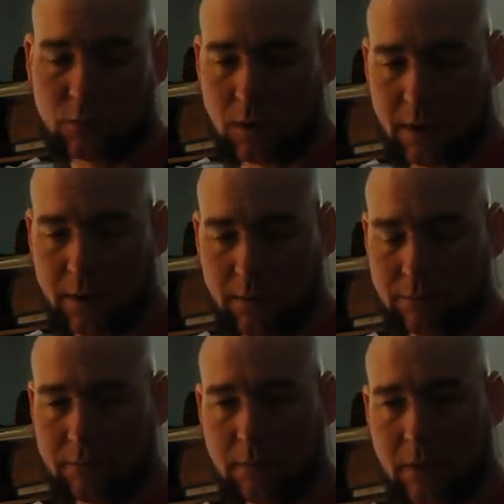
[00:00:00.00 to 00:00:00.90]
what I do.
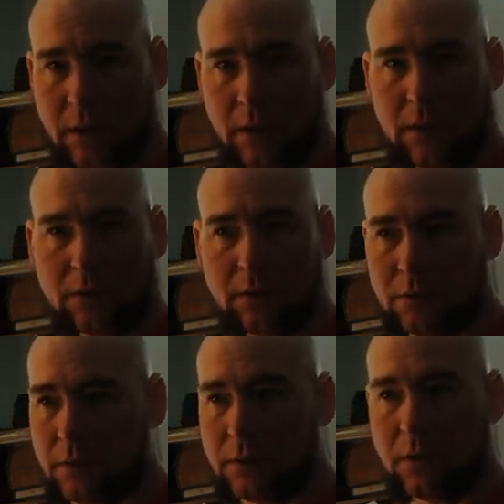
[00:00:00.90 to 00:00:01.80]

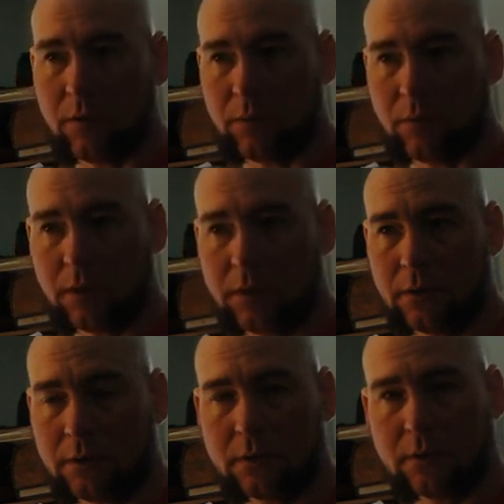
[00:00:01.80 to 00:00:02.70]
Usually soap and water,
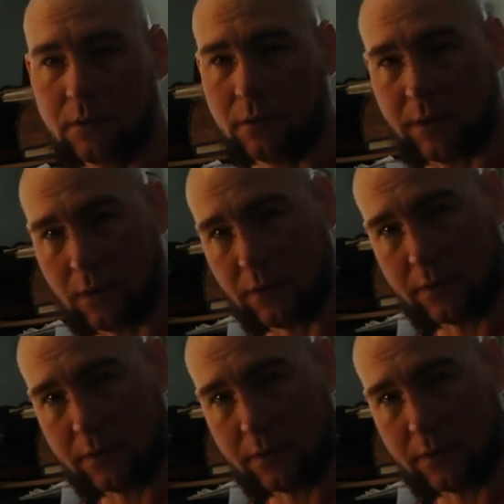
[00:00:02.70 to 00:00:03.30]
little Dawn or